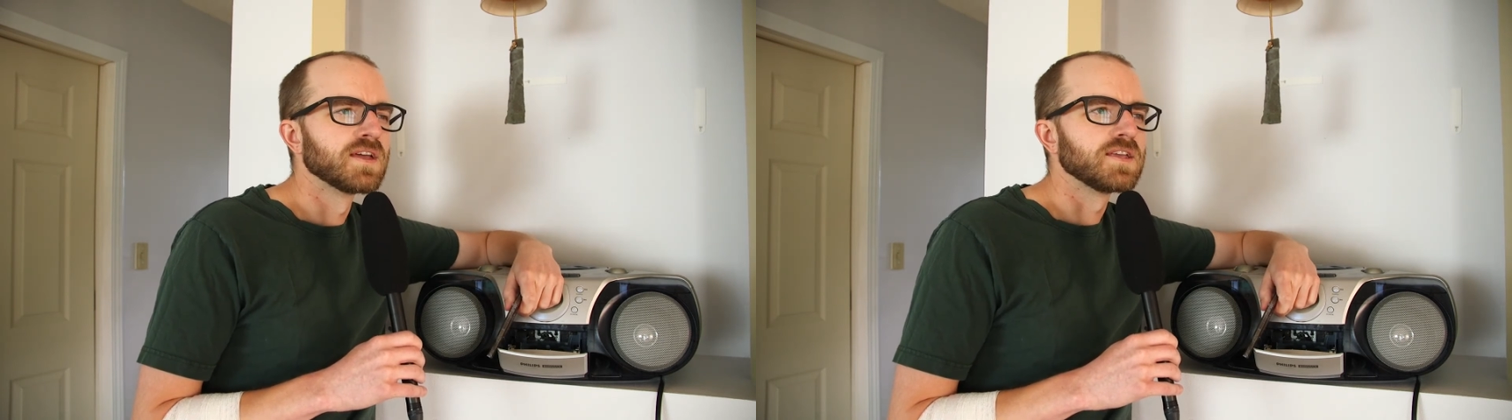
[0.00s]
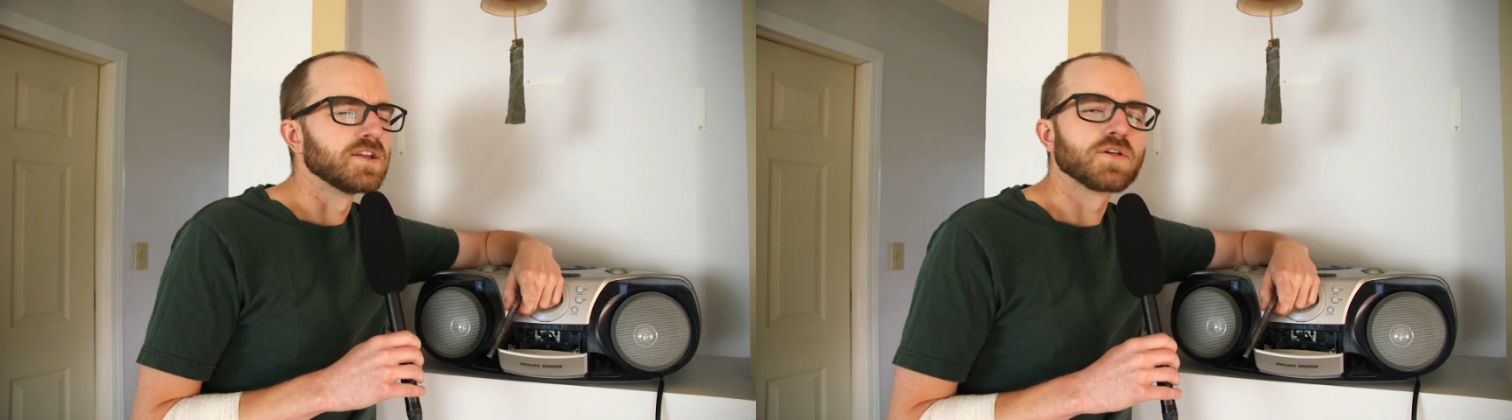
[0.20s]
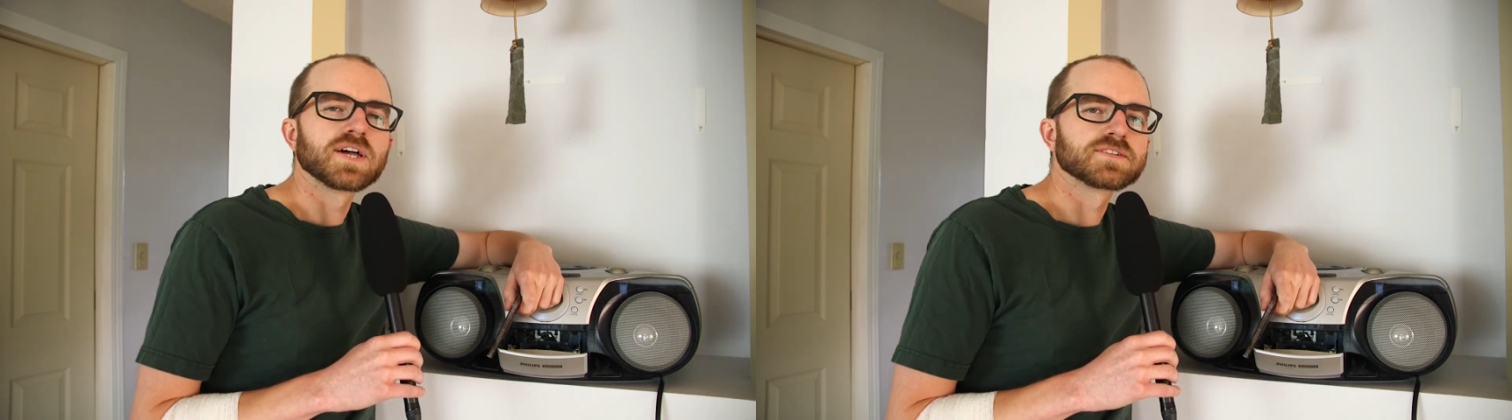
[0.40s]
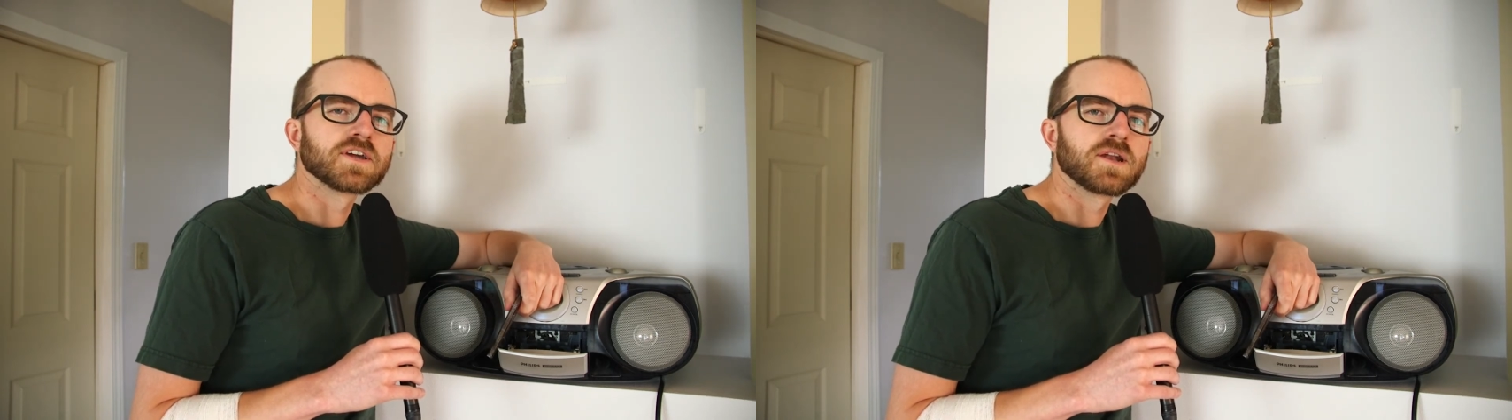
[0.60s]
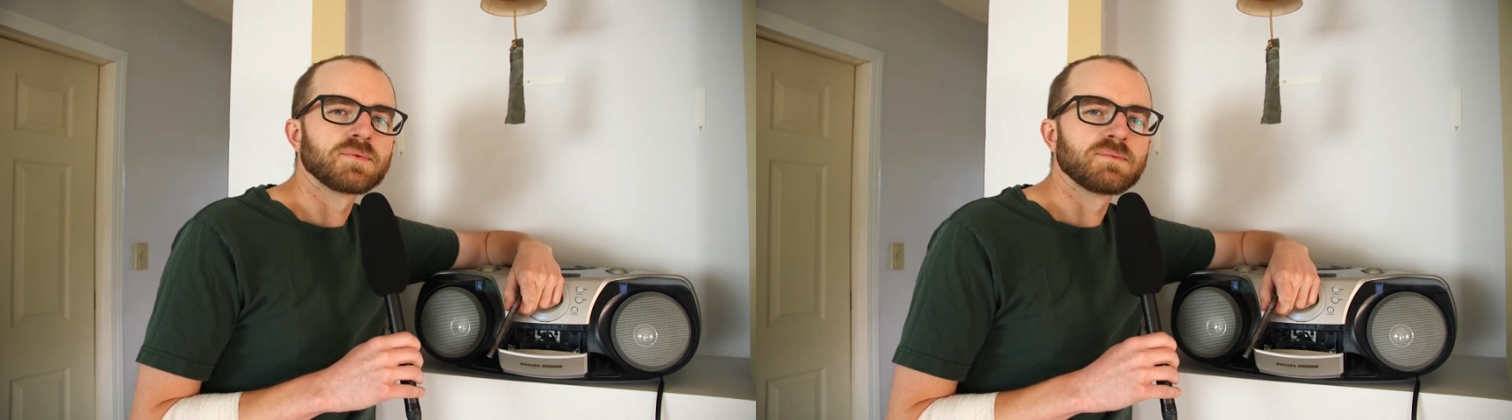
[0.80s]
that's
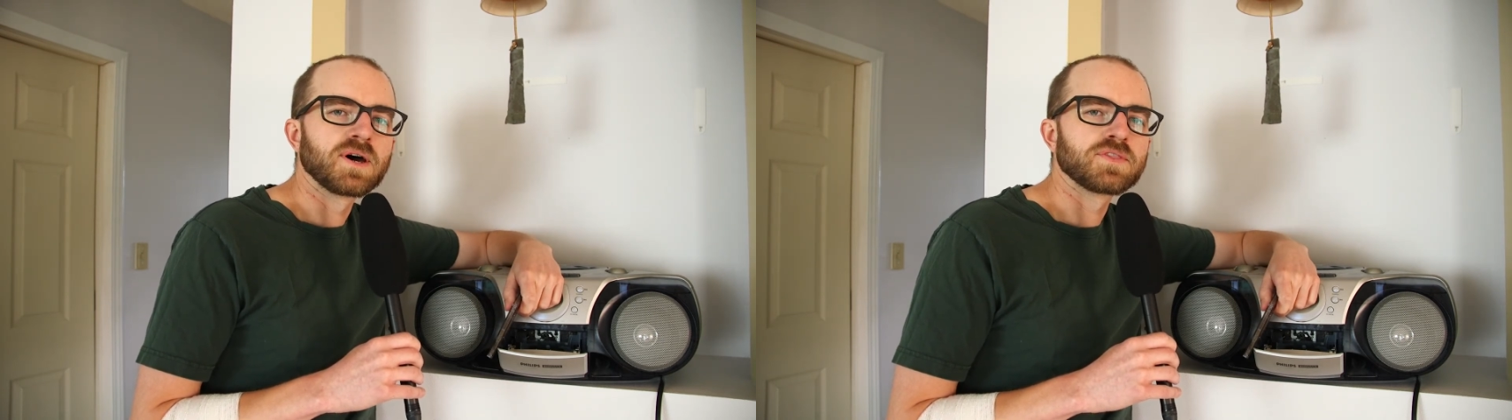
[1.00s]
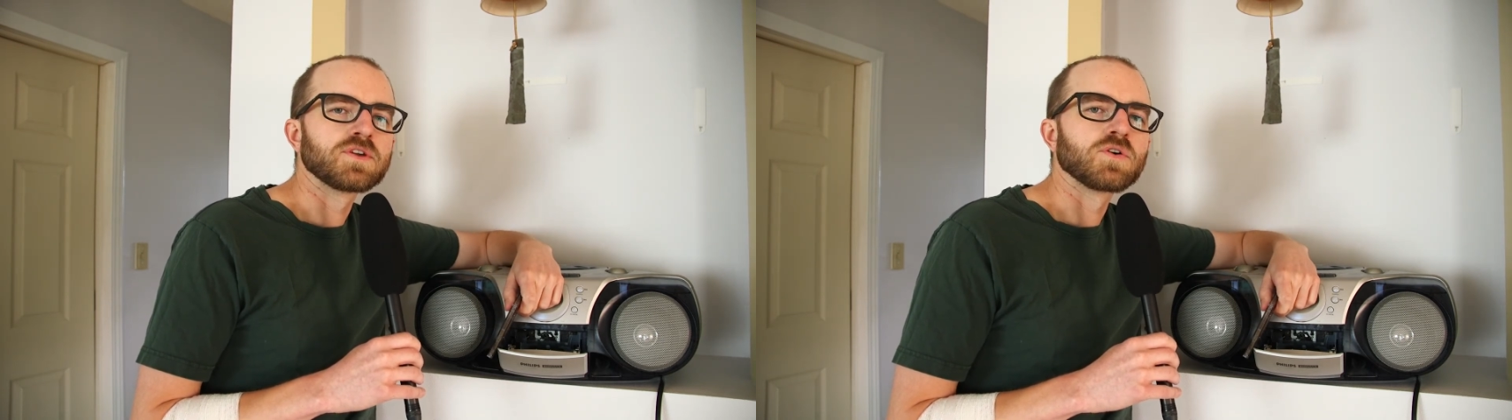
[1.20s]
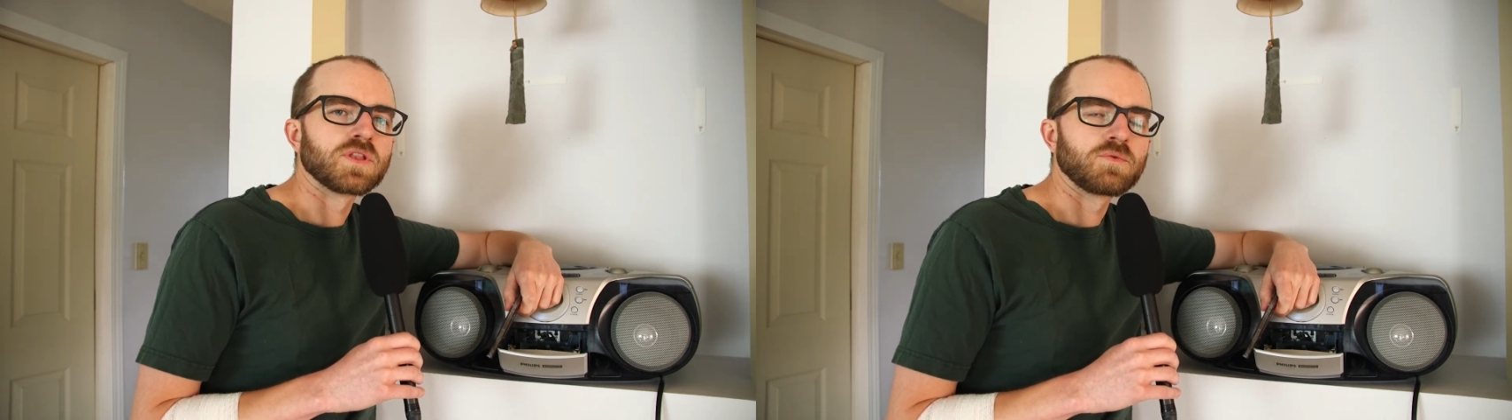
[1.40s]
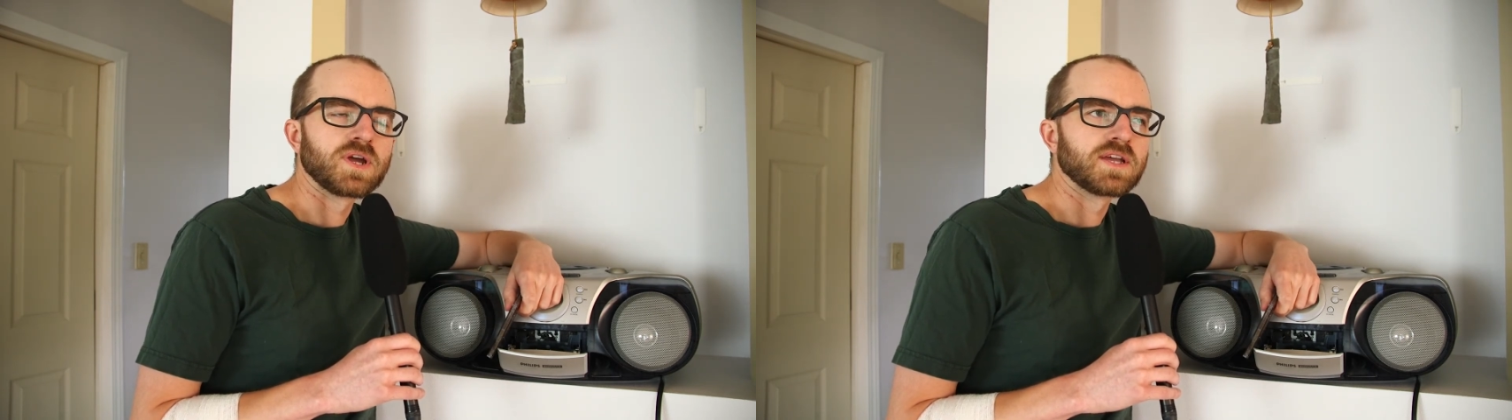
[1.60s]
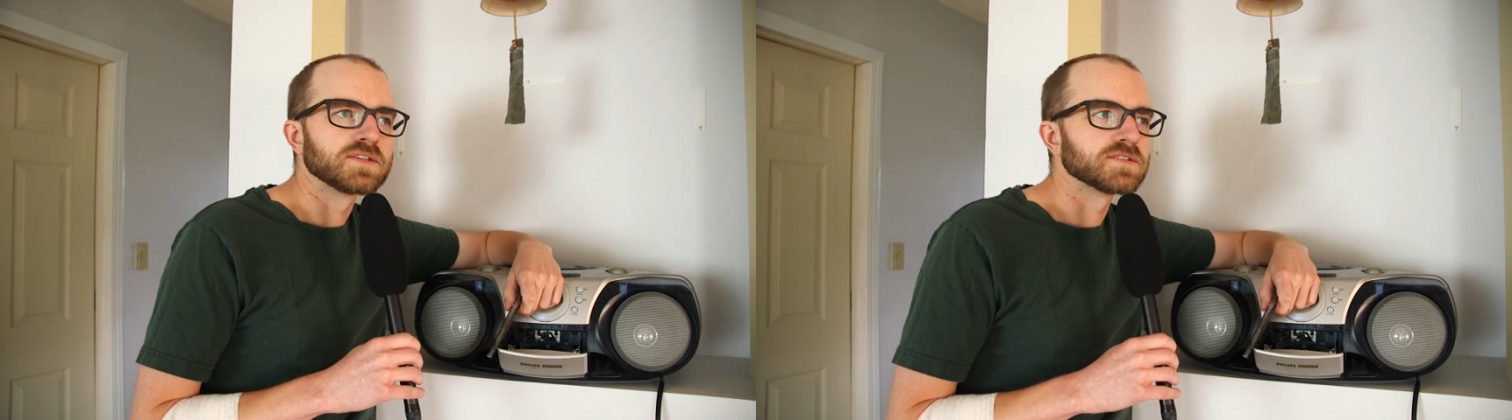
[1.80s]
got to be about the only
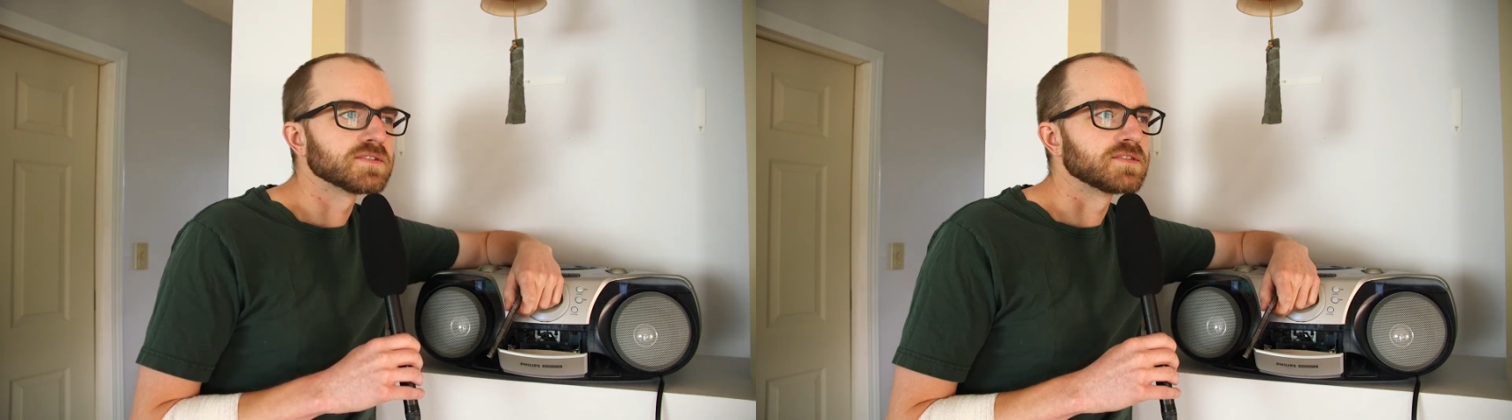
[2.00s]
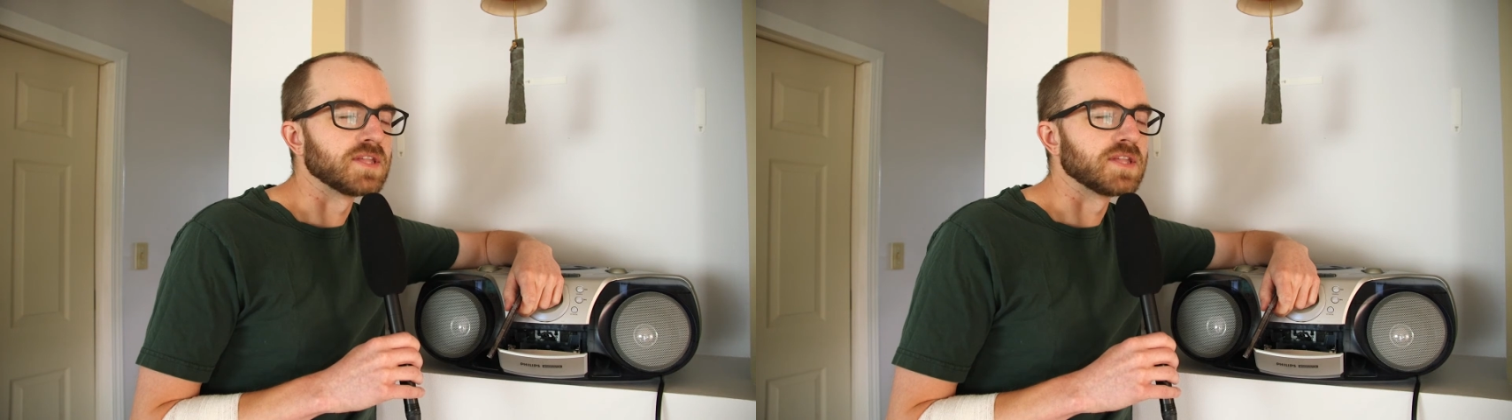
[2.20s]
ways